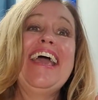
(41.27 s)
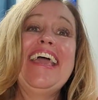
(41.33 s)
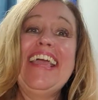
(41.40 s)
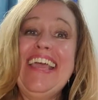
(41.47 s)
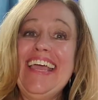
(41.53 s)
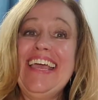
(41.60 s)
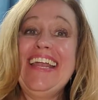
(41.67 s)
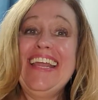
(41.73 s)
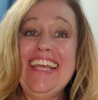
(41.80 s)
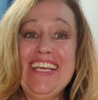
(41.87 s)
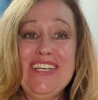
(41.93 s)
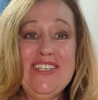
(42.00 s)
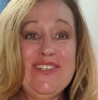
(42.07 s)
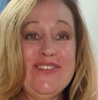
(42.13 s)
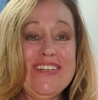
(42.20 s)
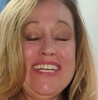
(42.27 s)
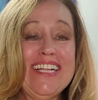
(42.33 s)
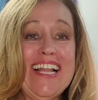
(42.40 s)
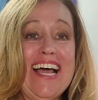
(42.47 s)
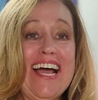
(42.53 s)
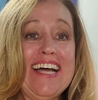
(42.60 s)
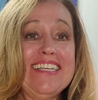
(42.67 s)
in history
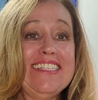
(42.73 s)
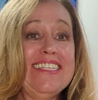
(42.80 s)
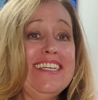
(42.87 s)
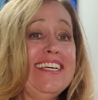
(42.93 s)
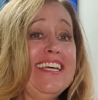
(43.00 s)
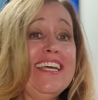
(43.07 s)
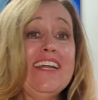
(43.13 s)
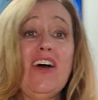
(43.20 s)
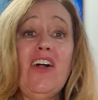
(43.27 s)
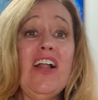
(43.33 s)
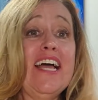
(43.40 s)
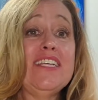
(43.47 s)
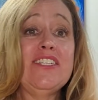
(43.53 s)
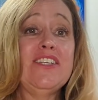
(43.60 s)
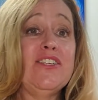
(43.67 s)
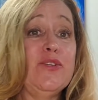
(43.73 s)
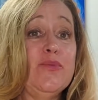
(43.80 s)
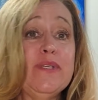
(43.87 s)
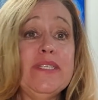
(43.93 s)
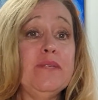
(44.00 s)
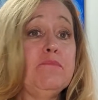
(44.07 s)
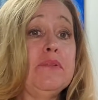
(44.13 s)
class. It all has to do
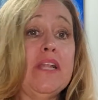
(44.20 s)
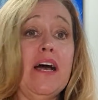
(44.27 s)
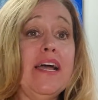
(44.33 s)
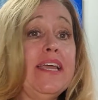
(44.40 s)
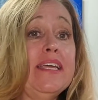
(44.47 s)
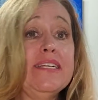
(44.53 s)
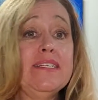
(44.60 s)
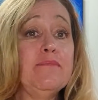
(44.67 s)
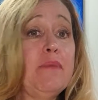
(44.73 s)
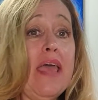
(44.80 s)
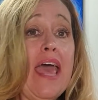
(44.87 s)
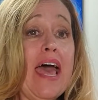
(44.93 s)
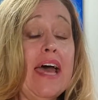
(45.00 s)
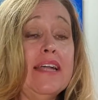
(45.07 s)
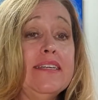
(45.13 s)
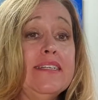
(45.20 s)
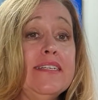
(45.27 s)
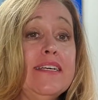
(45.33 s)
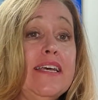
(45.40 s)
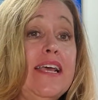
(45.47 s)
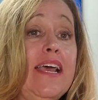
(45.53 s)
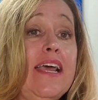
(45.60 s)
with supply and demand.
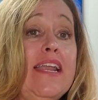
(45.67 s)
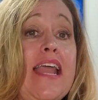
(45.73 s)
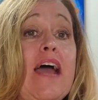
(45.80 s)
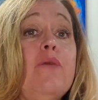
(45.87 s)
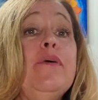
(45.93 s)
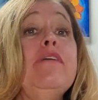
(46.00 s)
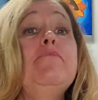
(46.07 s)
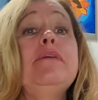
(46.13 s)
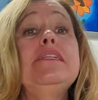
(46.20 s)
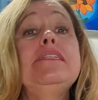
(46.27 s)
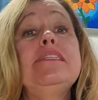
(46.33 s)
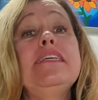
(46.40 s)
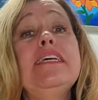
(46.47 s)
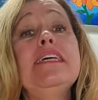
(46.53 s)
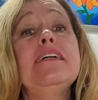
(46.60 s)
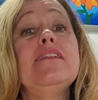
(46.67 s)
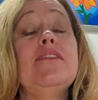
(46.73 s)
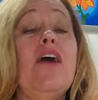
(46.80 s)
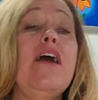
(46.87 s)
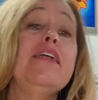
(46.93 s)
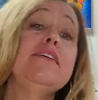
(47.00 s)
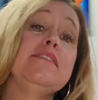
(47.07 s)
Now, we've been seeing a
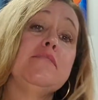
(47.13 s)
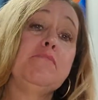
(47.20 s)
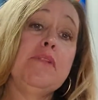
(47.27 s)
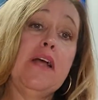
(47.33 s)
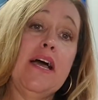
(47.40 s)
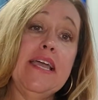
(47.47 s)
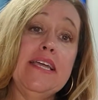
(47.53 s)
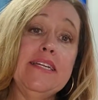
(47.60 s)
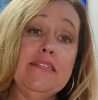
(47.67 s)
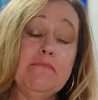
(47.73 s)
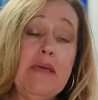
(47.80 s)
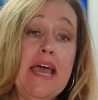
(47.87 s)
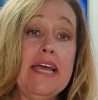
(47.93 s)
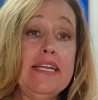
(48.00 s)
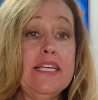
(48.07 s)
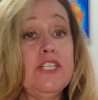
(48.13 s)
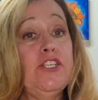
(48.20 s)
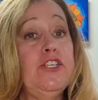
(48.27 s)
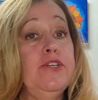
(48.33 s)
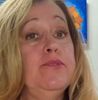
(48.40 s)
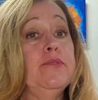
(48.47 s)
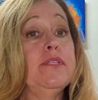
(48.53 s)
lot of supply and demand
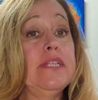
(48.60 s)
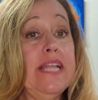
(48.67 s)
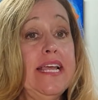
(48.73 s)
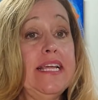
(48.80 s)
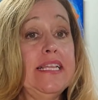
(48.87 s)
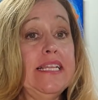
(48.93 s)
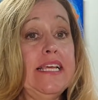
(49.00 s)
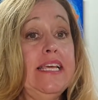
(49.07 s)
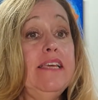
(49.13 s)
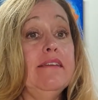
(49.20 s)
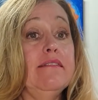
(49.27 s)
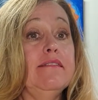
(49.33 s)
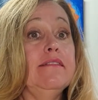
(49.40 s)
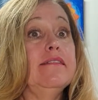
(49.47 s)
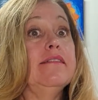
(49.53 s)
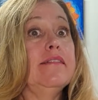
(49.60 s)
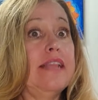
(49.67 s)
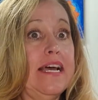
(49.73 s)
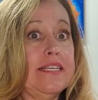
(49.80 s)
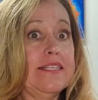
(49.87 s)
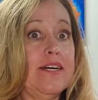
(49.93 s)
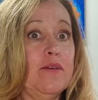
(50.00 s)
issues lately,
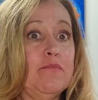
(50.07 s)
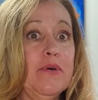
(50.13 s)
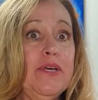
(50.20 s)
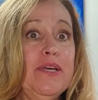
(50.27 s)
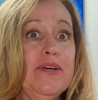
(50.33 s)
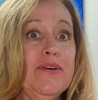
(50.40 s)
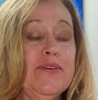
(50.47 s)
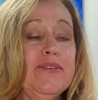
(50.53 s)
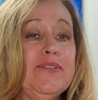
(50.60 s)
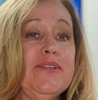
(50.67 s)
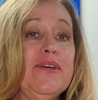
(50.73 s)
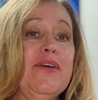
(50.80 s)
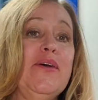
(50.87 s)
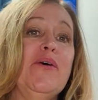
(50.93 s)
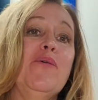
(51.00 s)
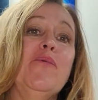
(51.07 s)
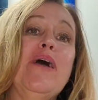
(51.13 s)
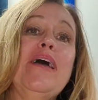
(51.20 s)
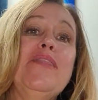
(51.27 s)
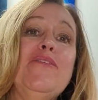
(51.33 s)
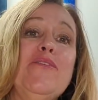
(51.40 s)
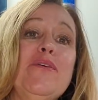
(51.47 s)
last couple years,
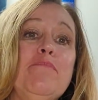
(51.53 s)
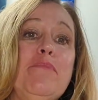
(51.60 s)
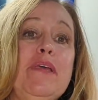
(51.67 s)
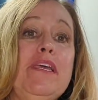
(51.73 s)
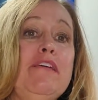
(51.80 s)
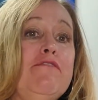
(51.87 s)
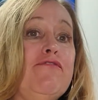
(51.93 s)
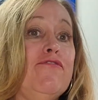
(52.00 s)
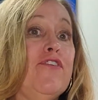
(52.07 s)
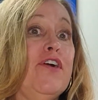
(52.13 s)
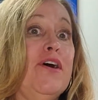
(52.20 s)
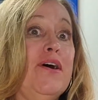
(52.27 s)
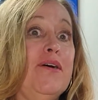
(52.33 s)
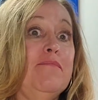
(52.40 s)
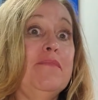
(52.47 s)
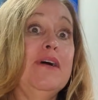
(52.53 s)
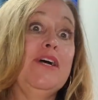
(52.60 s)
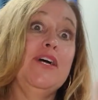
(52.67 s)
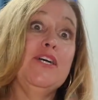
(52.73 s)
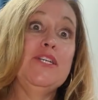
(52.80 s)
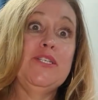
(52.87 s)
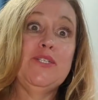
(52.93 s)
whether it be from
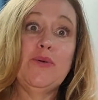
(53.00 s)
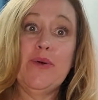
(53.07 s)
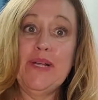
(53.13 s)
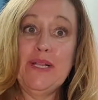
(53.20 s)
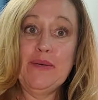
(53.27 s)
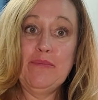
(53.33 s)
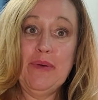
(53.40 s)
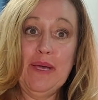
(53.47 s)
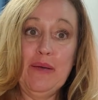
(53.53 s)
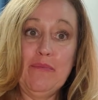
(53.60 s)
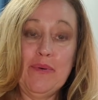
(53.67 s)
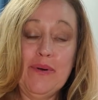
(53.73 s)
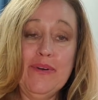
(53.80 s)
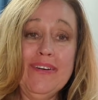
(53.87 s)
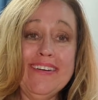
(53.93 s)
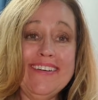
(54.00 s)
toilet paper